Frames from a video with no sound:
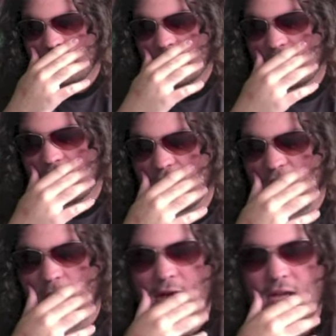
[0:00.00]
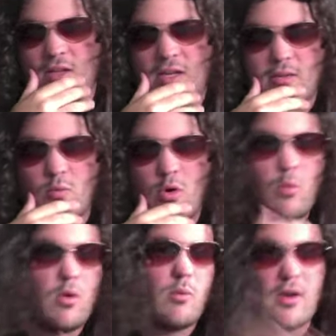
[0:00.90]
this film had like, well,
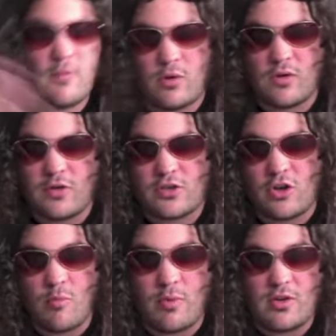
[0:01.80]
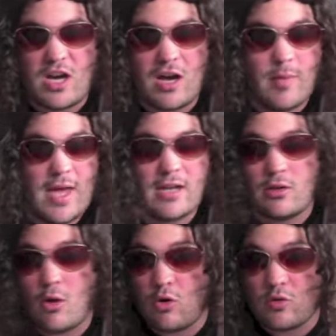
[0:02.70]
when it first opened up, it had a
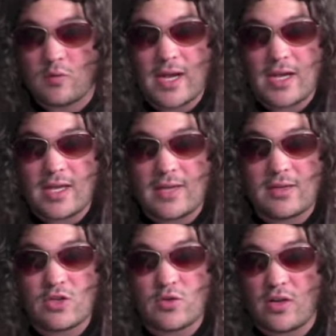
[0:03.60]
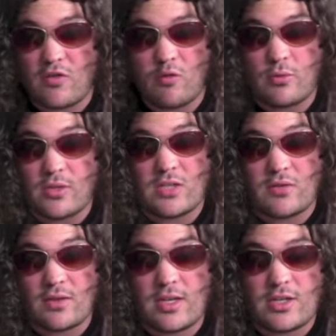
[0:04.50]
lower rating than Transformers: Age of
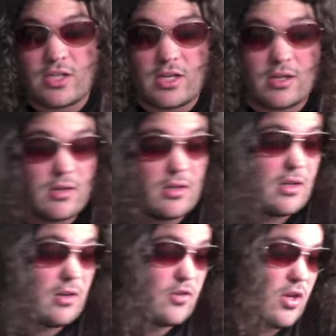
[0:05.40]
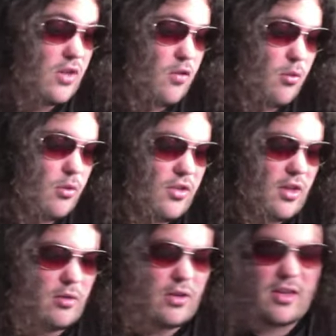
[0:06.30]
Extinction, because Transformers
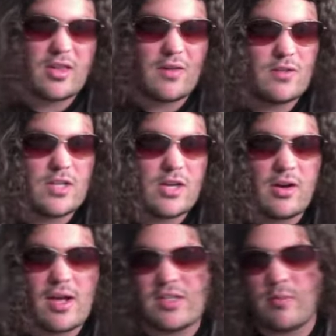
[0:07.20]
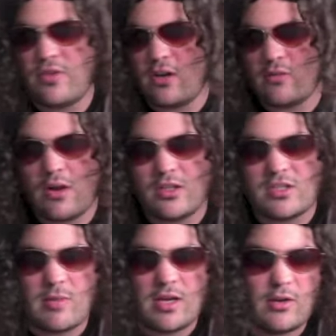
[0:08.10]
had like 17 or 18% of Rotten
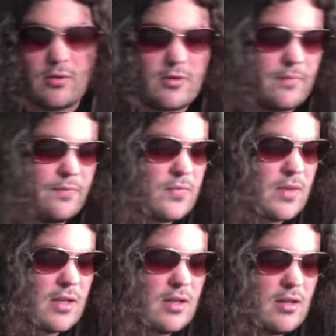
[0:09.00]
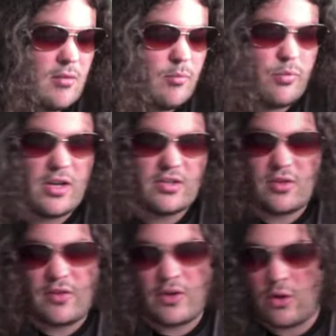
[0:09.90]
Tomatoes, but
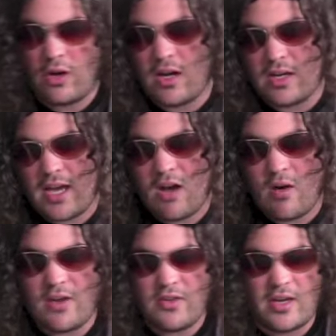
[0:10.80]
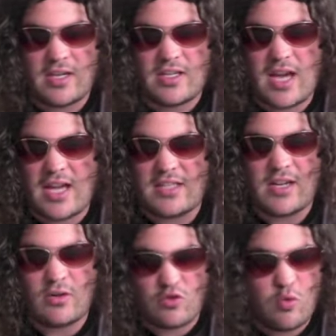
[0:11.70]
if I look at it now, it has like
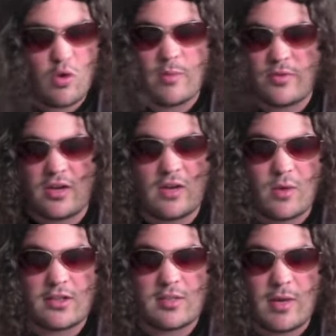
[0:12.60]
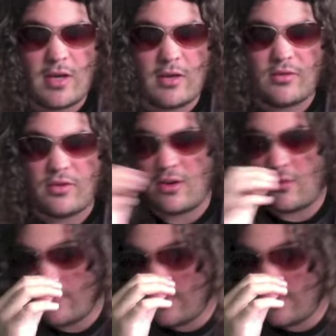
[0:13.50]
19 or 20% on Rotten Tomatoes, you know.